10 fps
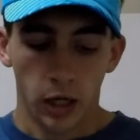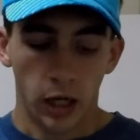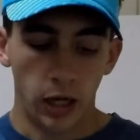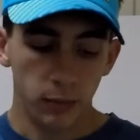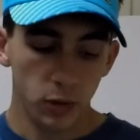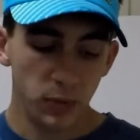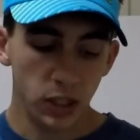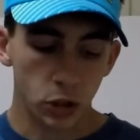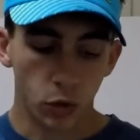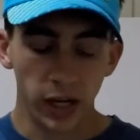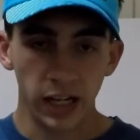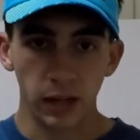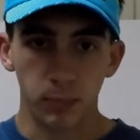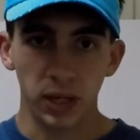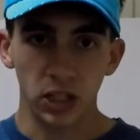I'm going to be
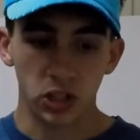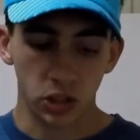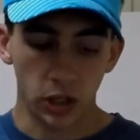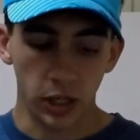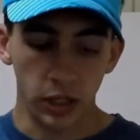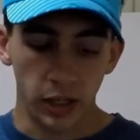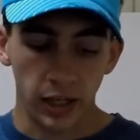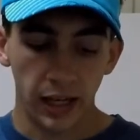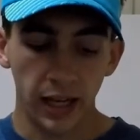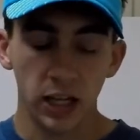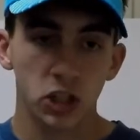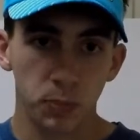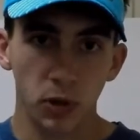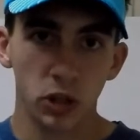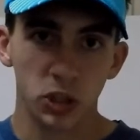grading based on
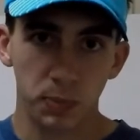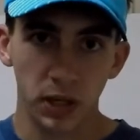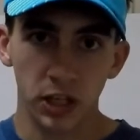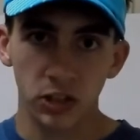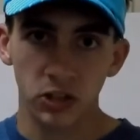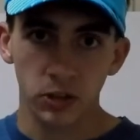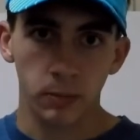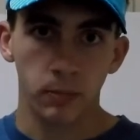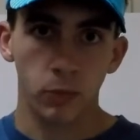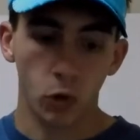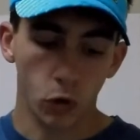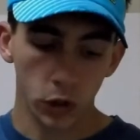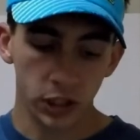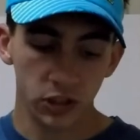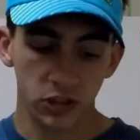expo experience,
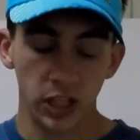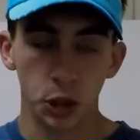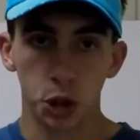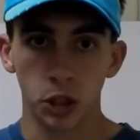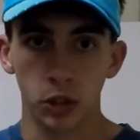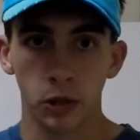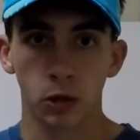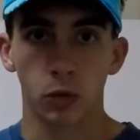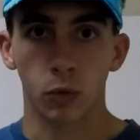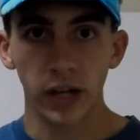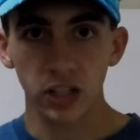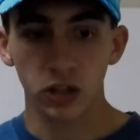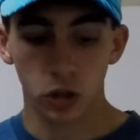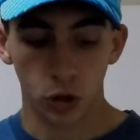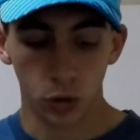organization,
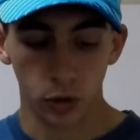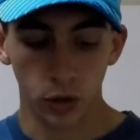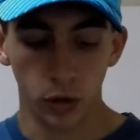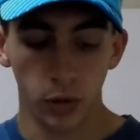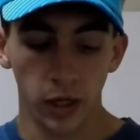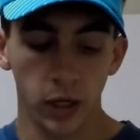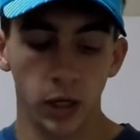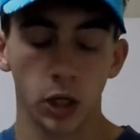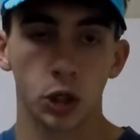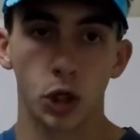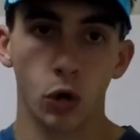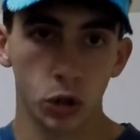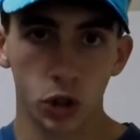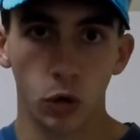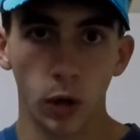race crew,
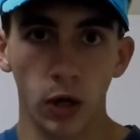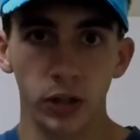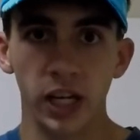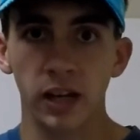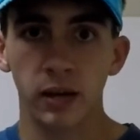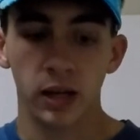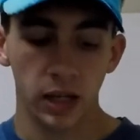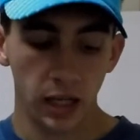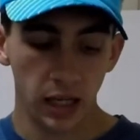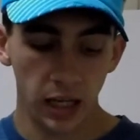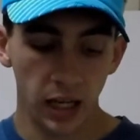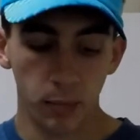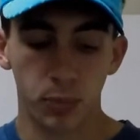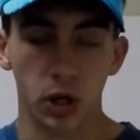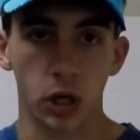course quality,
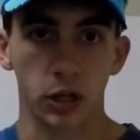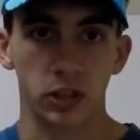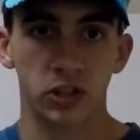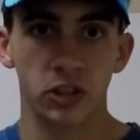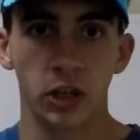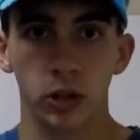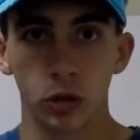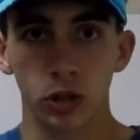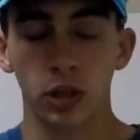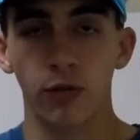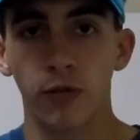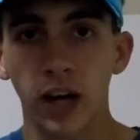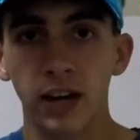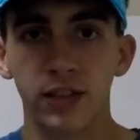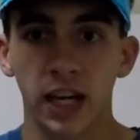and perks. Those are the
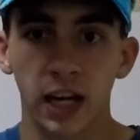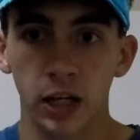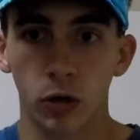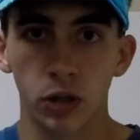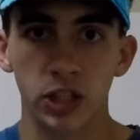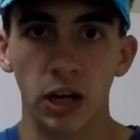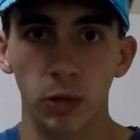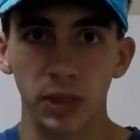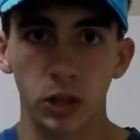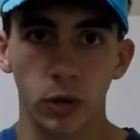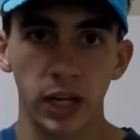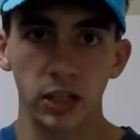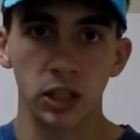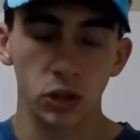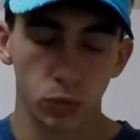five categories I'll be grading
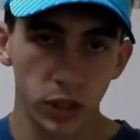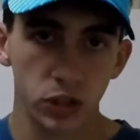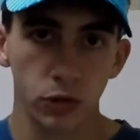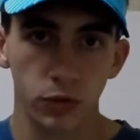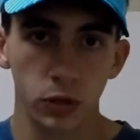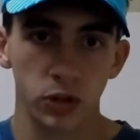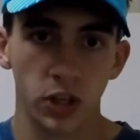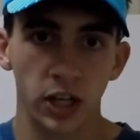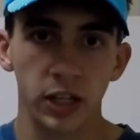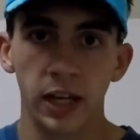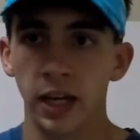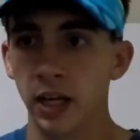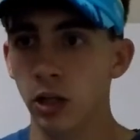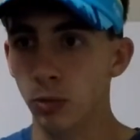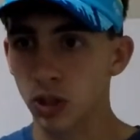these race reviews on.
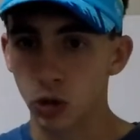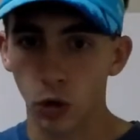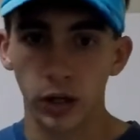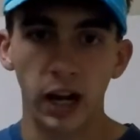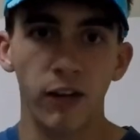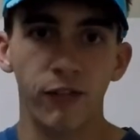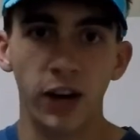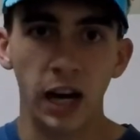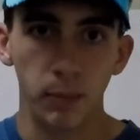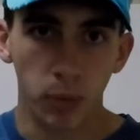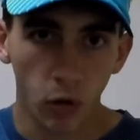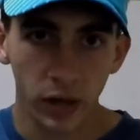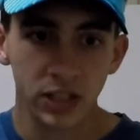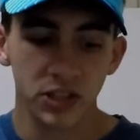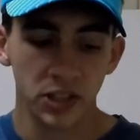It'll be scored out of 5
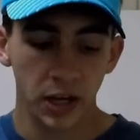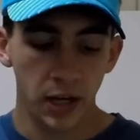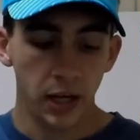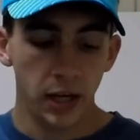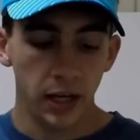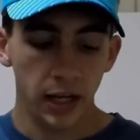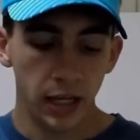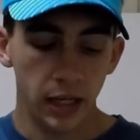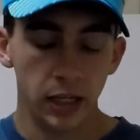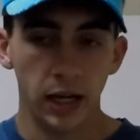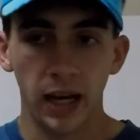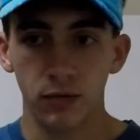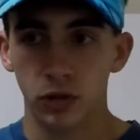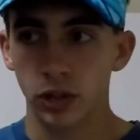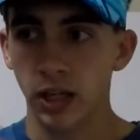points. And
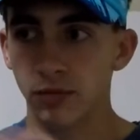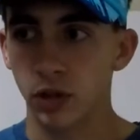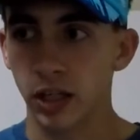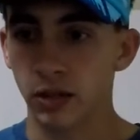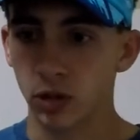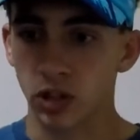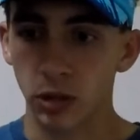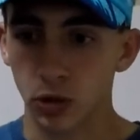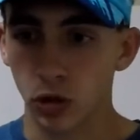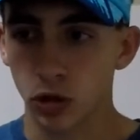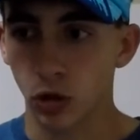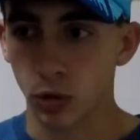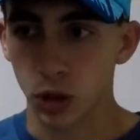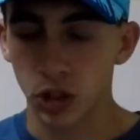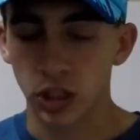after I give the subtotal score,
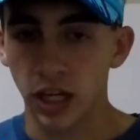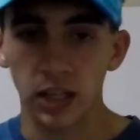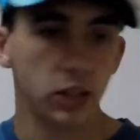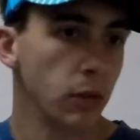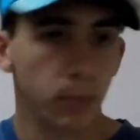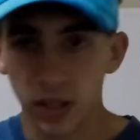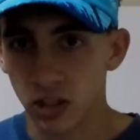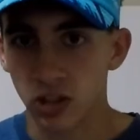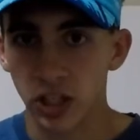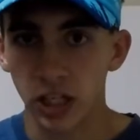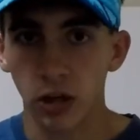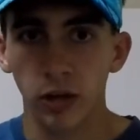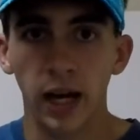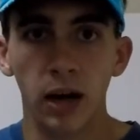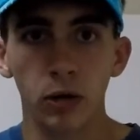which is not the biggest
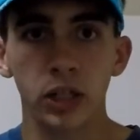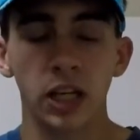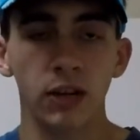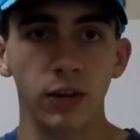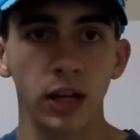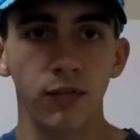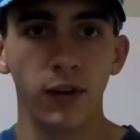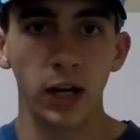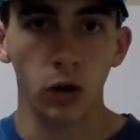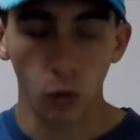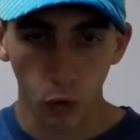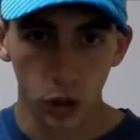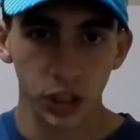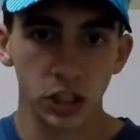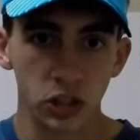deal, I would give a final
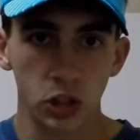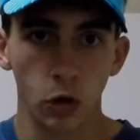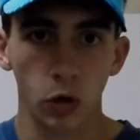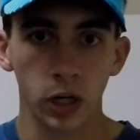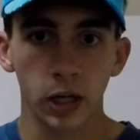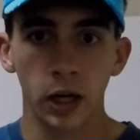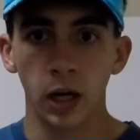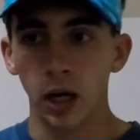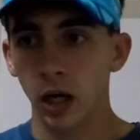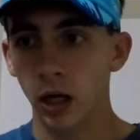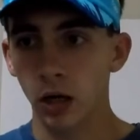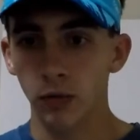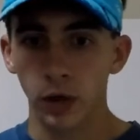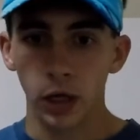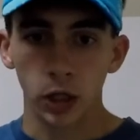wording score
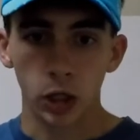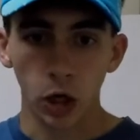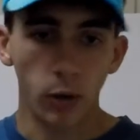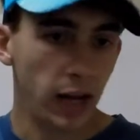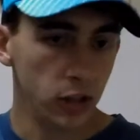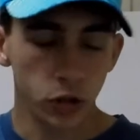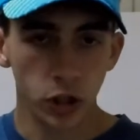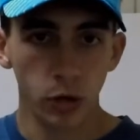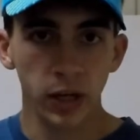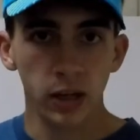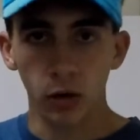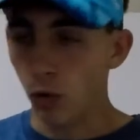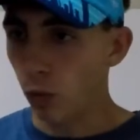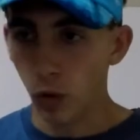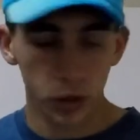of go out and do it,
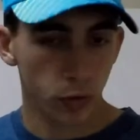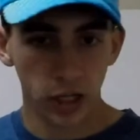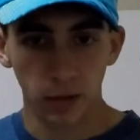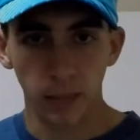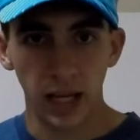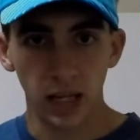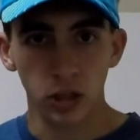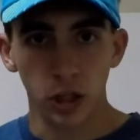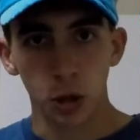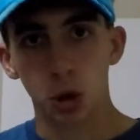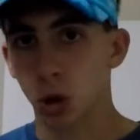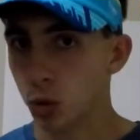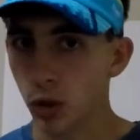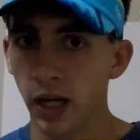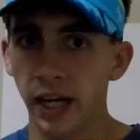would recommend,
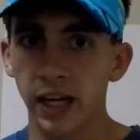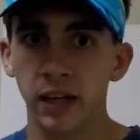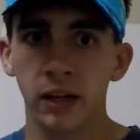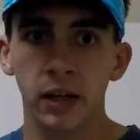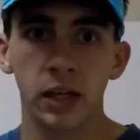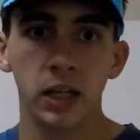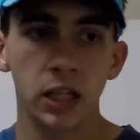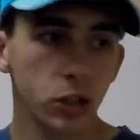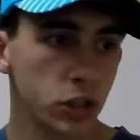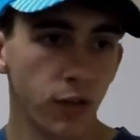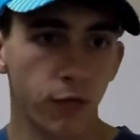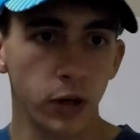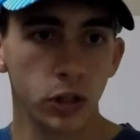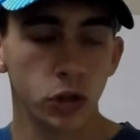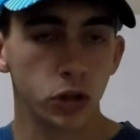try,
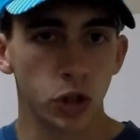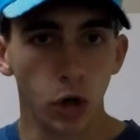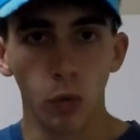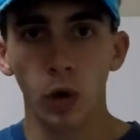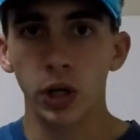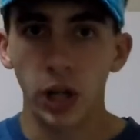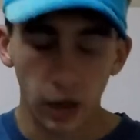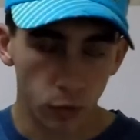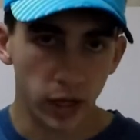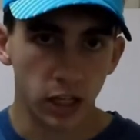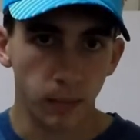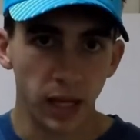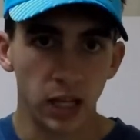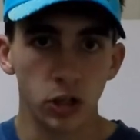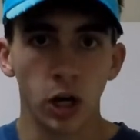indifferent, to would not
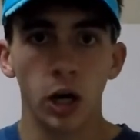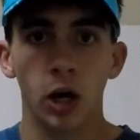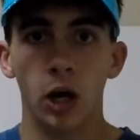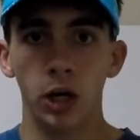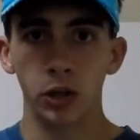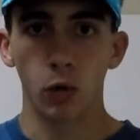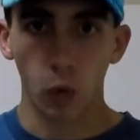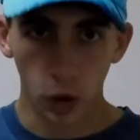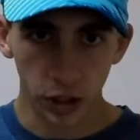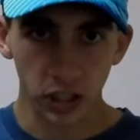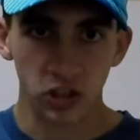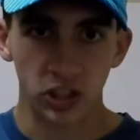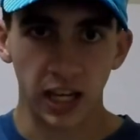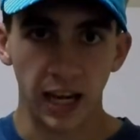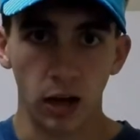recommend on the wording
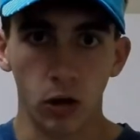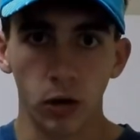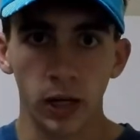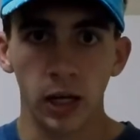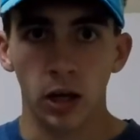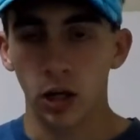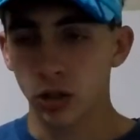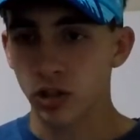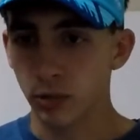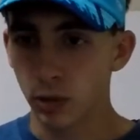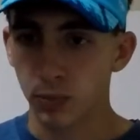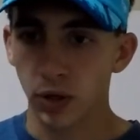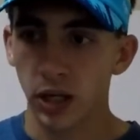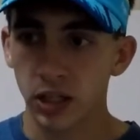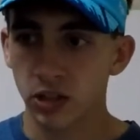scale. On some of the
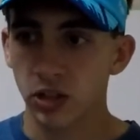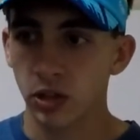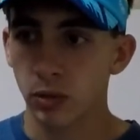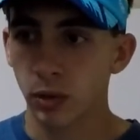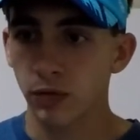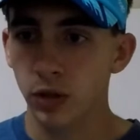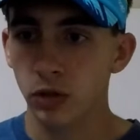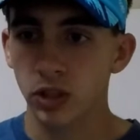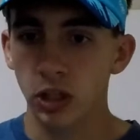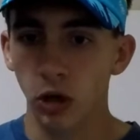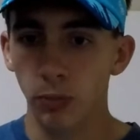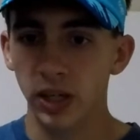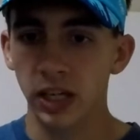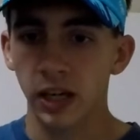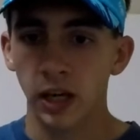products reviews, it'll
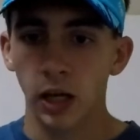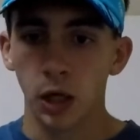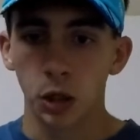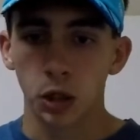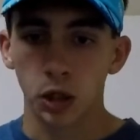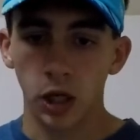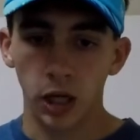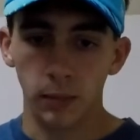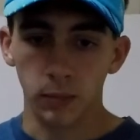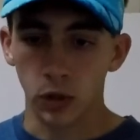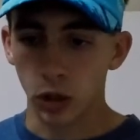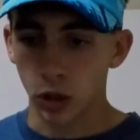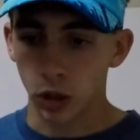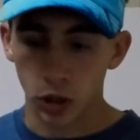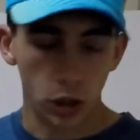be
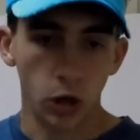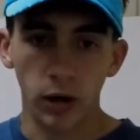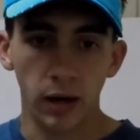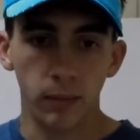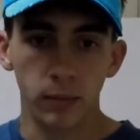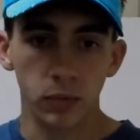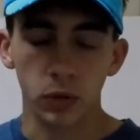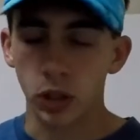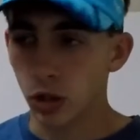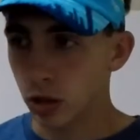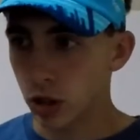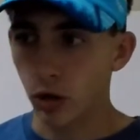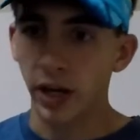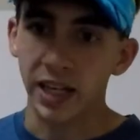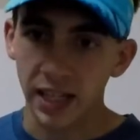go out
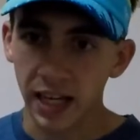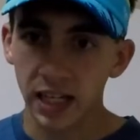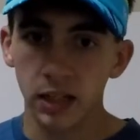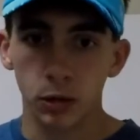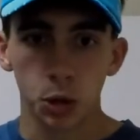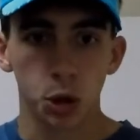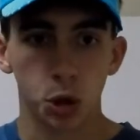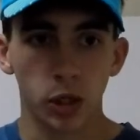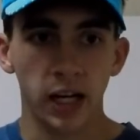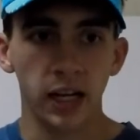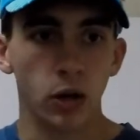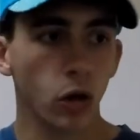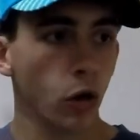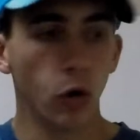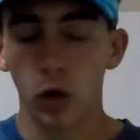and get it, try,
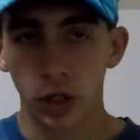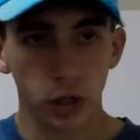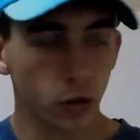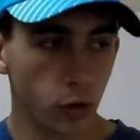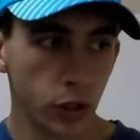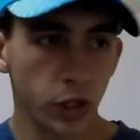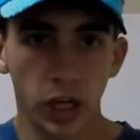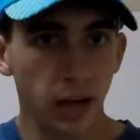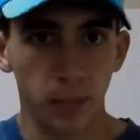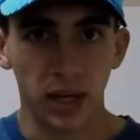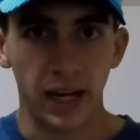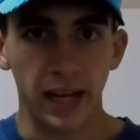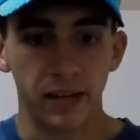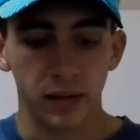or not buy,